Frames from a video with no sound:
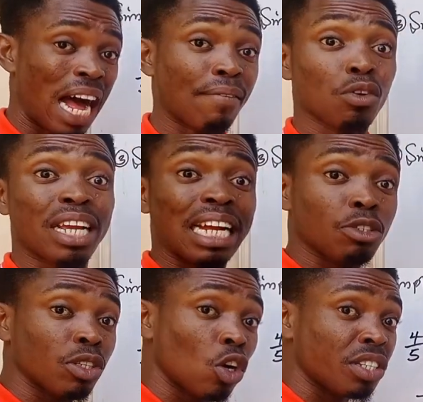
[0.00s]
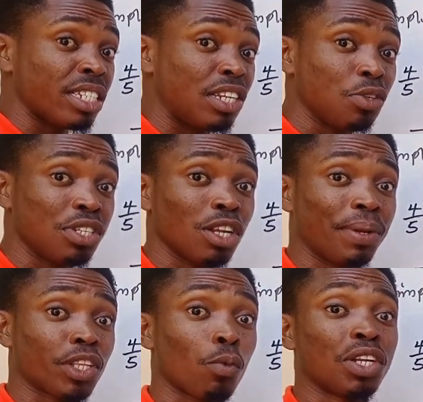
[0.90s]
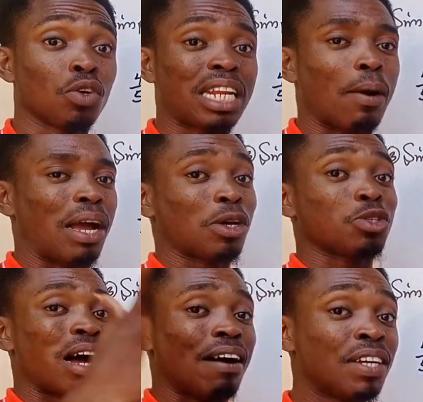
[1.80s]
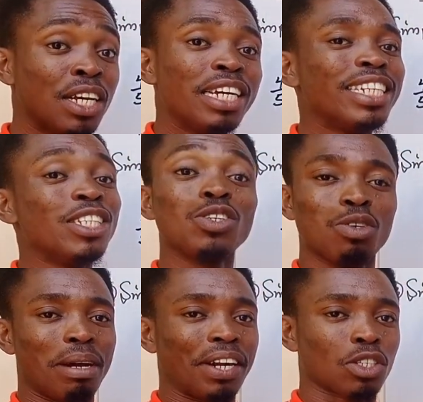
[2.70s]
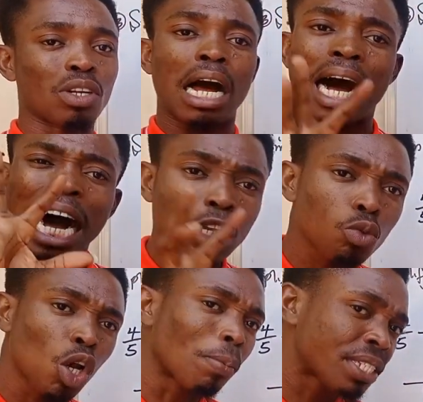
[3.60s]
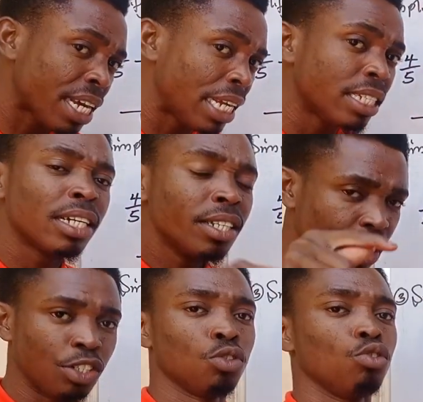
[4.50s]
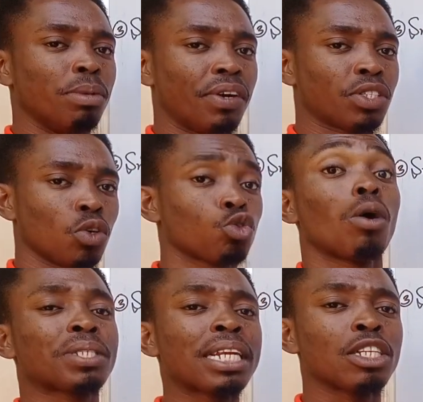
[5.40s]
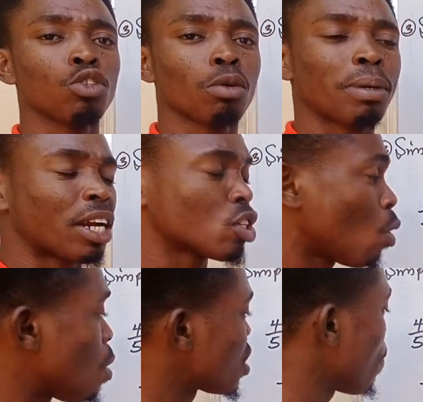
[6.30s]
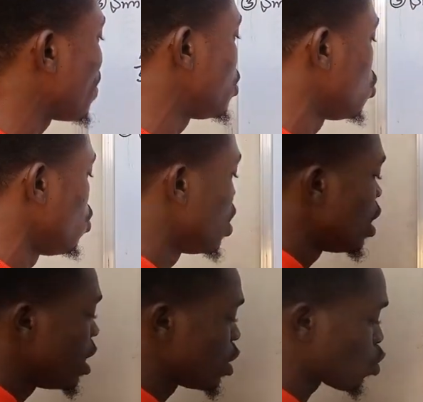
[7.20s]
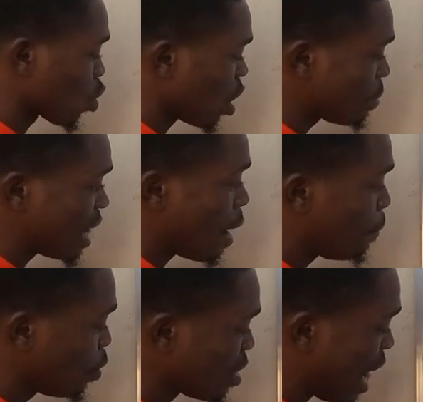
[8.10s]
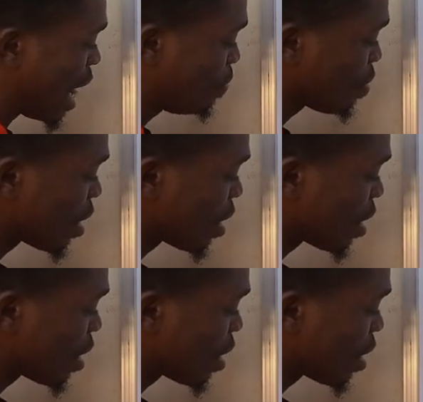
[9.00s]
Haven't gotten a new denominator, we know that we are going to have new numerator. Now, how do we obtain the new numerator? To obtain the new numerator, what we simply do is to come down, pull down